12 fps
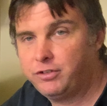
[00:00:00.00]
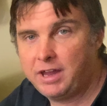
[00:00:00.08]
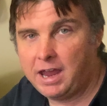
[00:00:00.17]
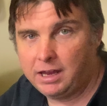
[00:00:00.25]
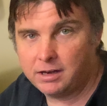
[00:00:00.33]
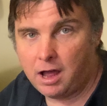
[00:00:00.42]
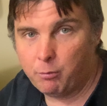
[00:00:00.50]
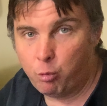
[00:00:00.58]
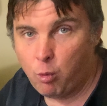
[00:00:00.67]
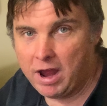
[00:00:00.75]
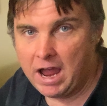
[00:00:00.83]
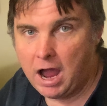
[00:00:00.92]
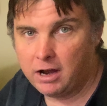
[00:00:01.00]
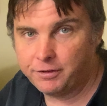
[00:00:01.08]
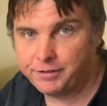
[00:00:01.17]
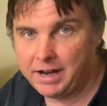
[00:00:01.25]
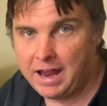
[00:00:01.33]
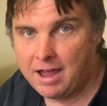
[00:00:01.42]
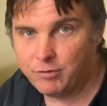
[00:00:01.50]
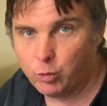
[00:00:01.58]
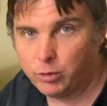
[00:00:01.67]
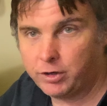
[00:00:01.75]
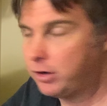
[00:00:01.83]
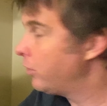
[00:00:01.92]
gain way higher than I ever
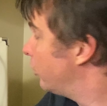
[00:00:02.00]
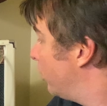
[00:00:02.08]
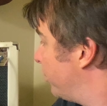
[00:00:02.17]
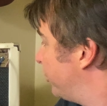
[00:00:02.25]
would under normal